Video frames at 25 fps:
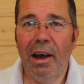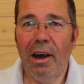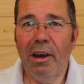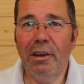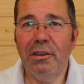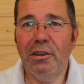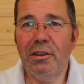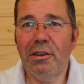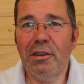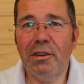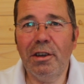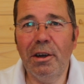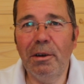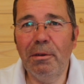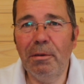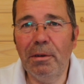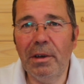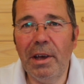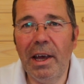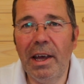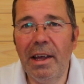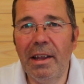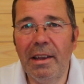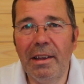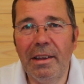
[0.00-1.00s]
I just don't
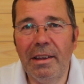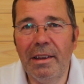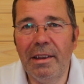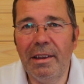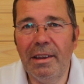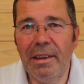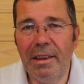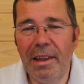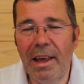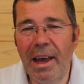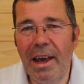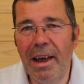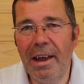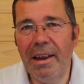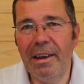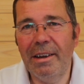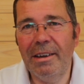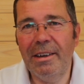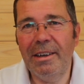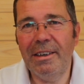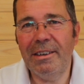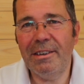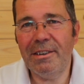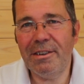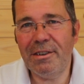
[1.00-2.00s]
get
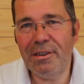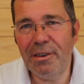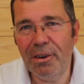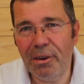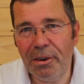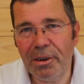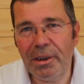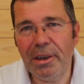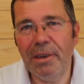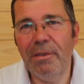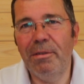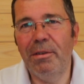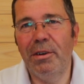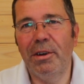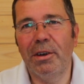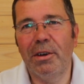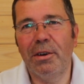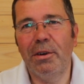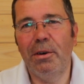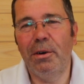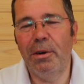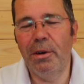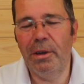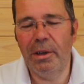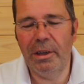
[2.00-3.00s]
that. It's not giving a
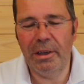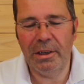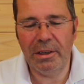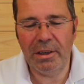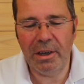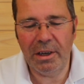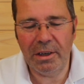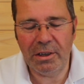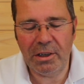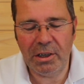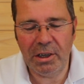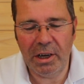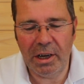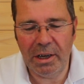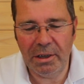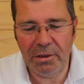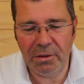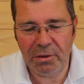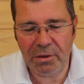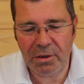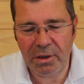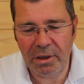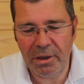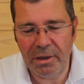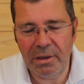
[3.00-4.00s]
coil a
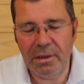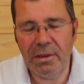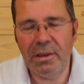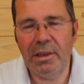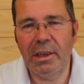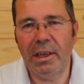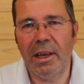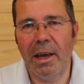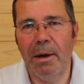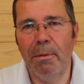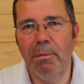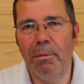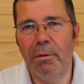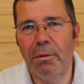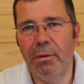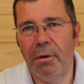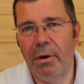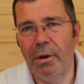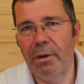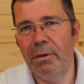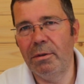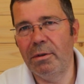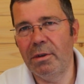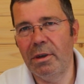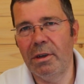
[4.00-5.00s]
chance to come
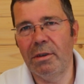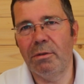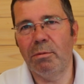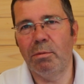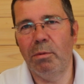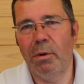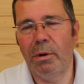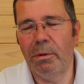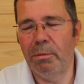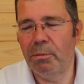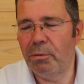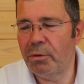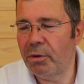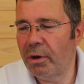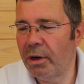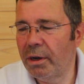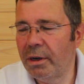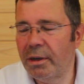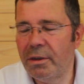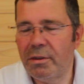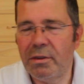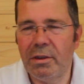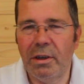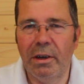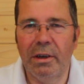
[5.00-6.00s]
through. So that's what I'm
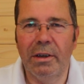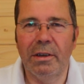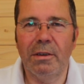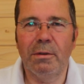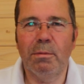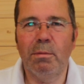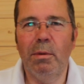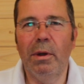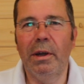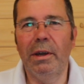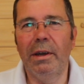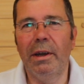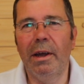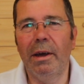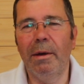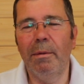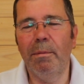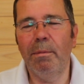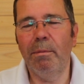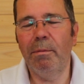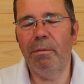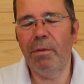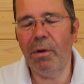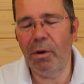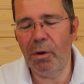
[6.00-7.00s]
trying to say. I explained
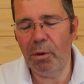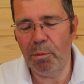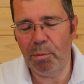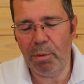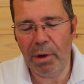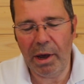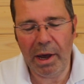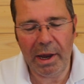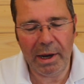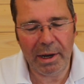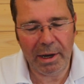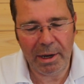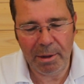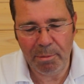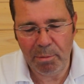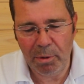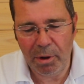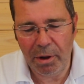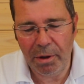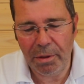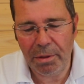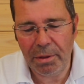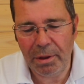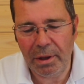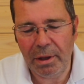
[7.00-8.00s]
that very badly,
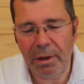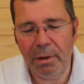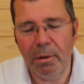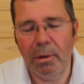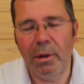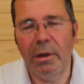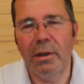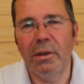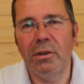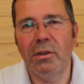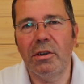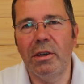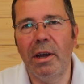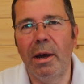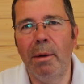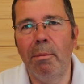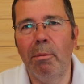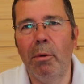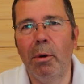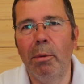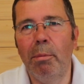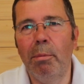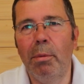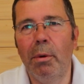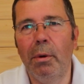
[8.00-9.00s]
but I think you understand
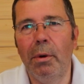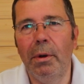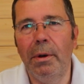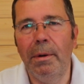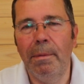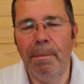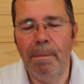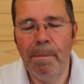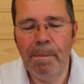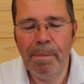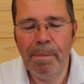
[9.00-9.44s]
my point.